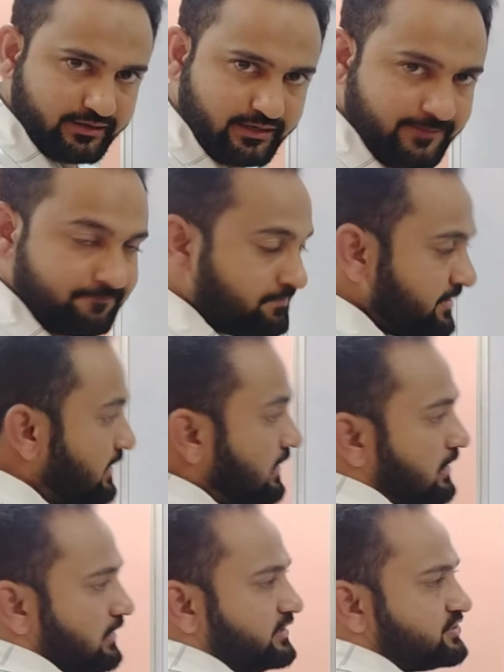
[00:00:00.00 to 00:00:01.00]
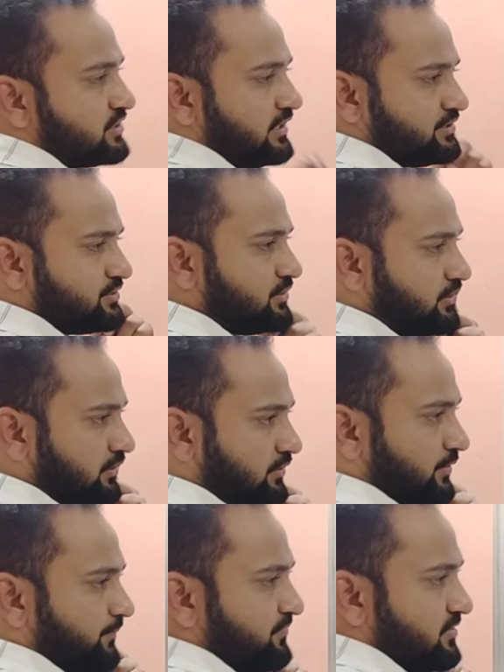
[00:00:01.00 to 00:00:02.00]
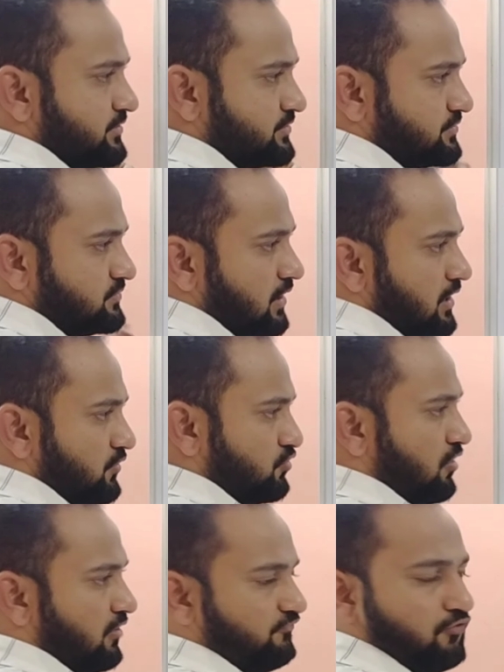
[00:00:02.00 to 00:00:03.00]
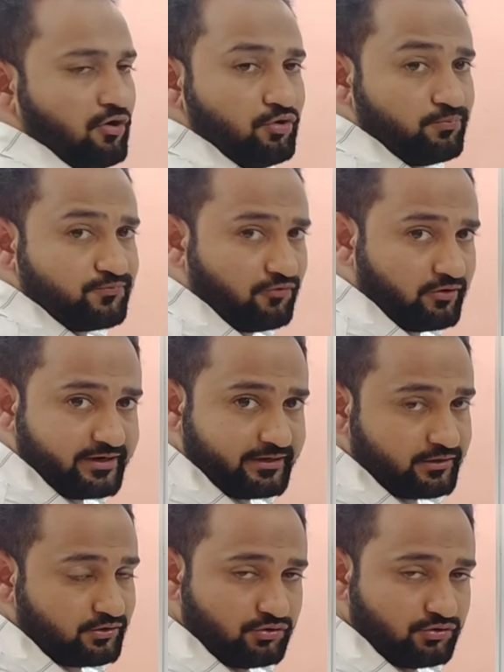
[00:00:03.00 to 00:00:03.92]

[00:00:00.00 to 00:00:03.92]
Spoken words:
Agree? Let's draw for loop for it.